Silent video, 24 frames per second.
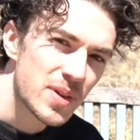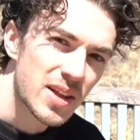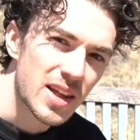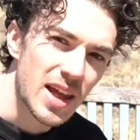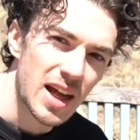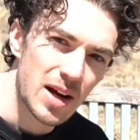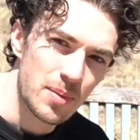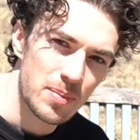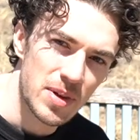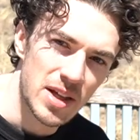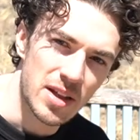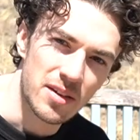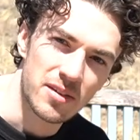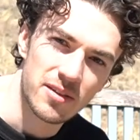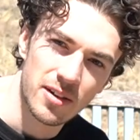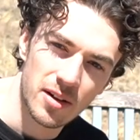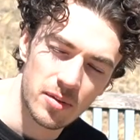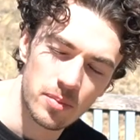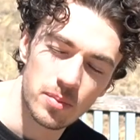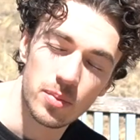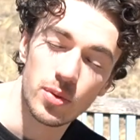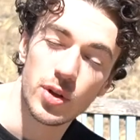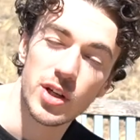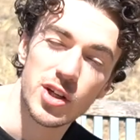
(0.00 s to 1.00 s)
kind of being
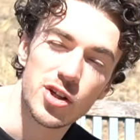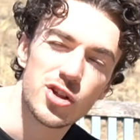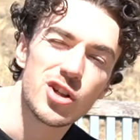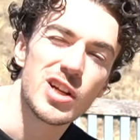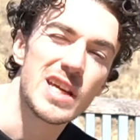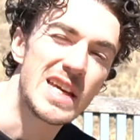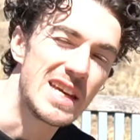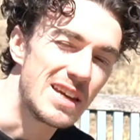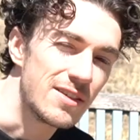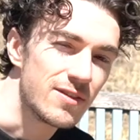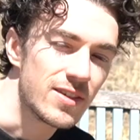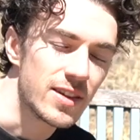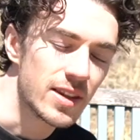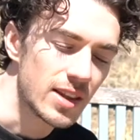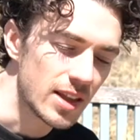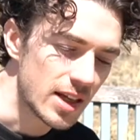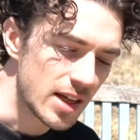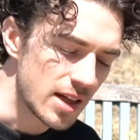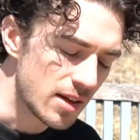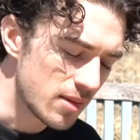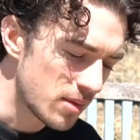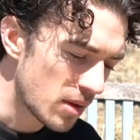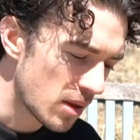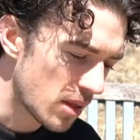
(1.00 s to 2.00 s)
sun bleached
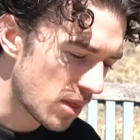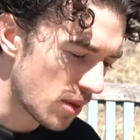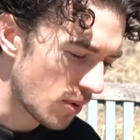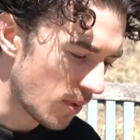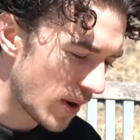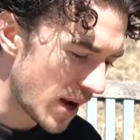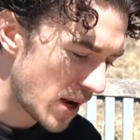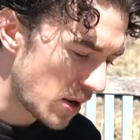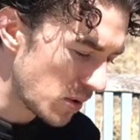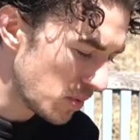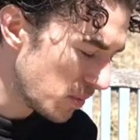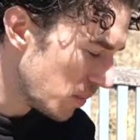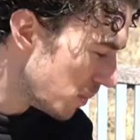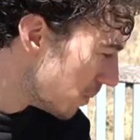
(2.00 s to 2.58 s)
evenly throughout.